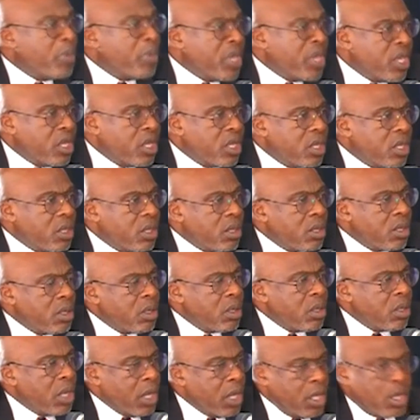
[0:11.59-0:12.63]
me
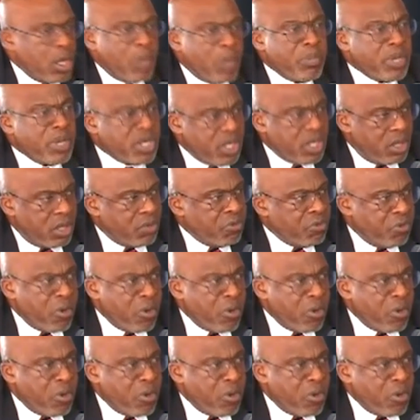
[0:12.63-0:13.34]
in the meeting,